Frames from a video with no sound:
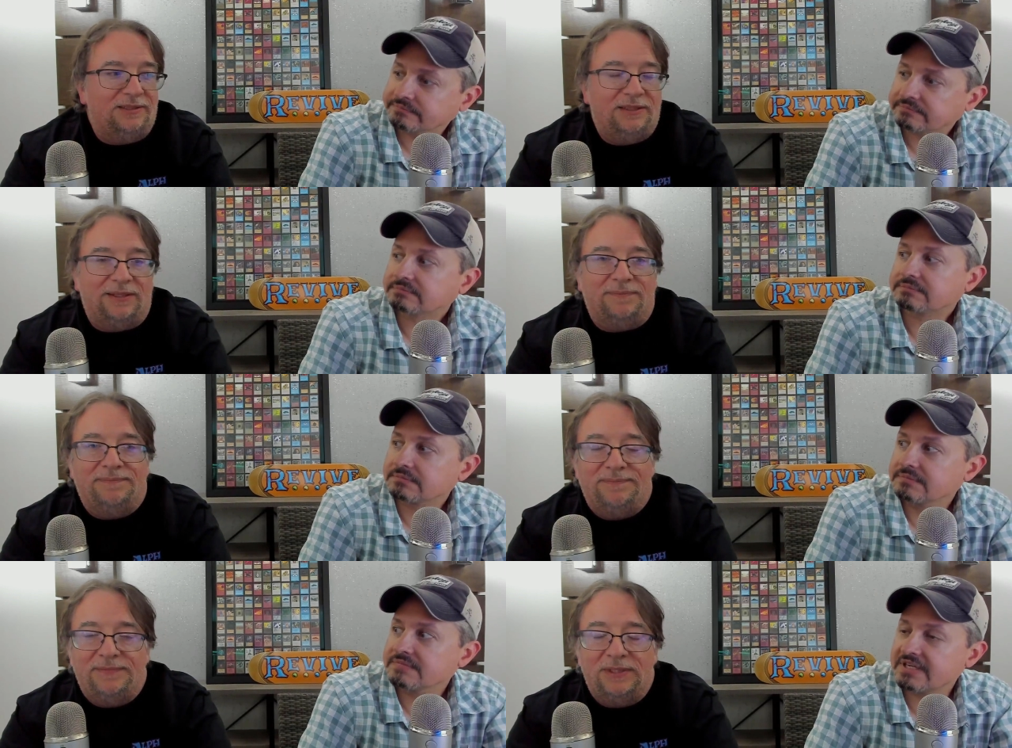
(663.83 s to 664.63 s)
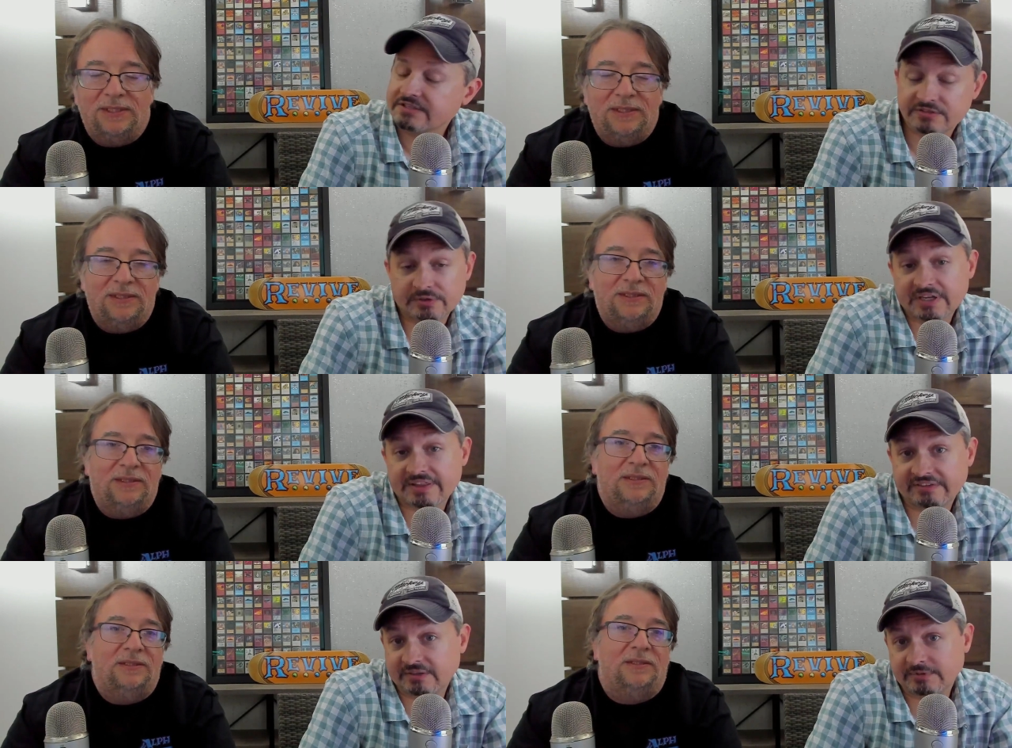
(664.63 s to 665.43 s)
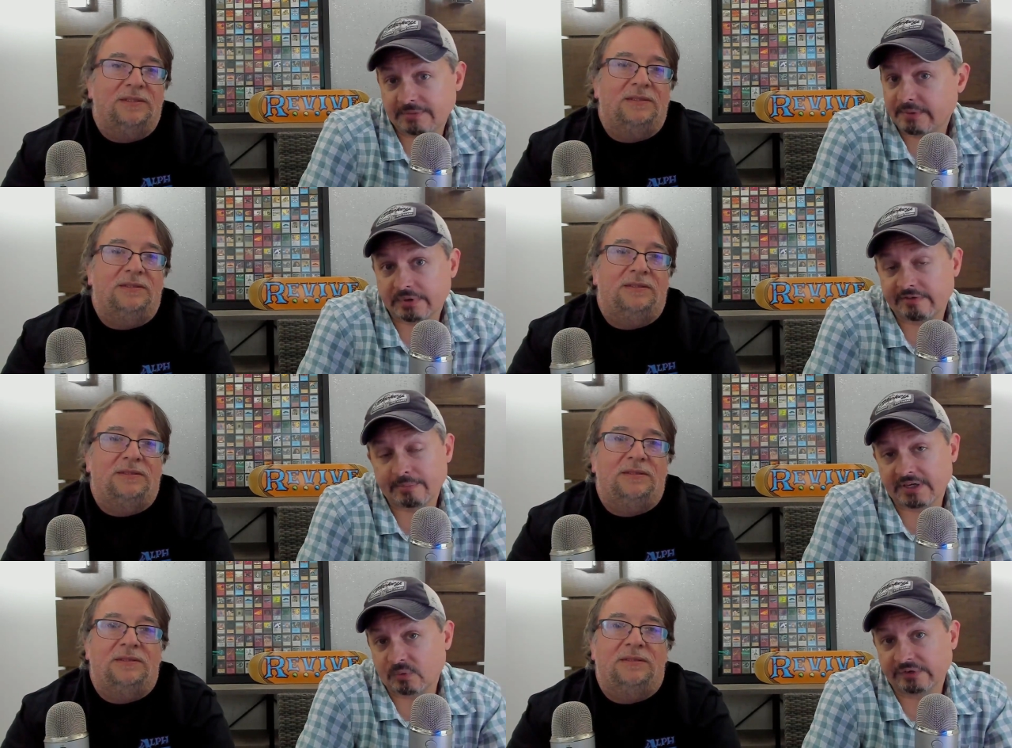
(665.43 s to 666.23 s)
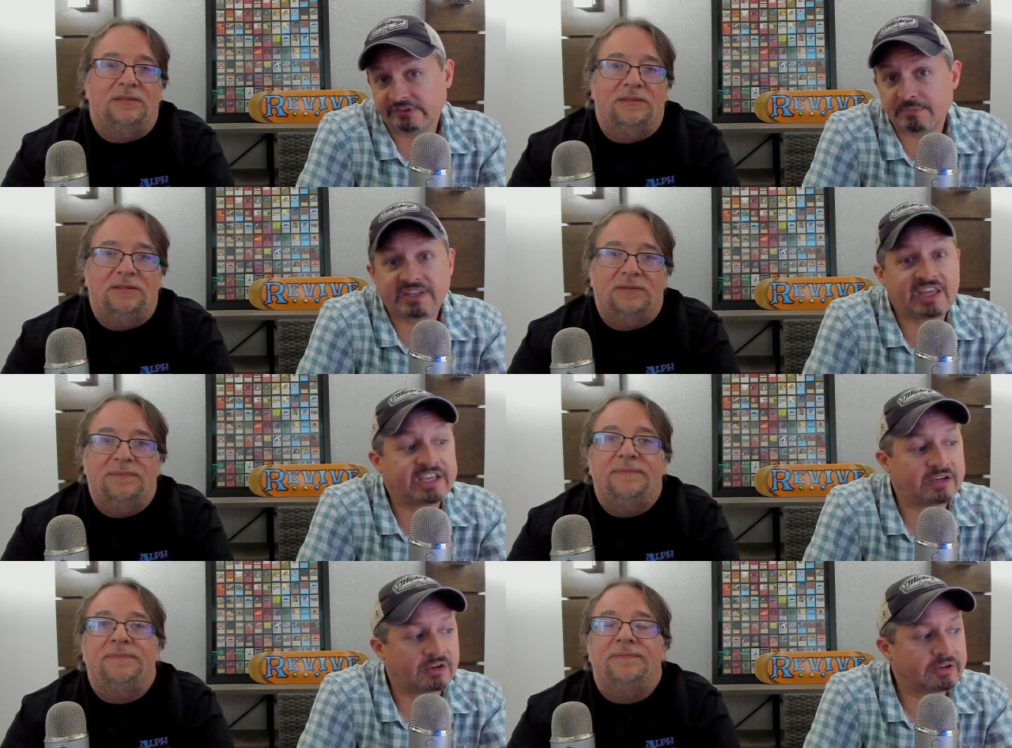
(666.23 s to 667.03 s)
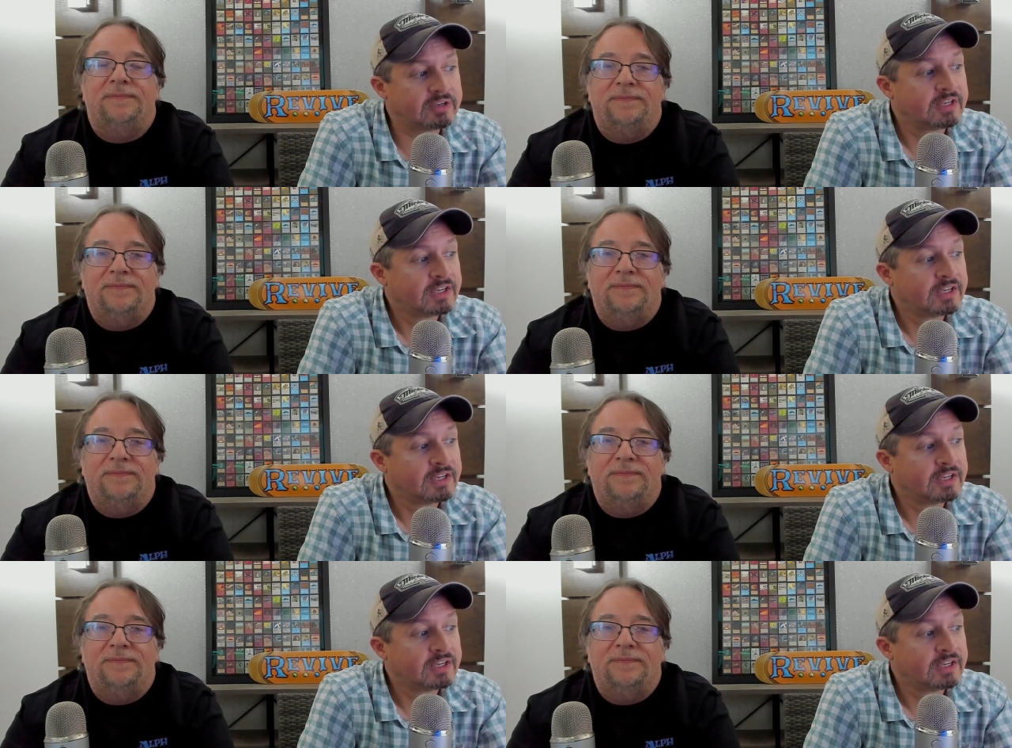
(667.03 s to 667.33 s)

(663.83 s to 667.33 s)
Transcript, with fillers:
Speaker 1: Yep. And so yeah, that seems to be where everybody wants to be hanging on.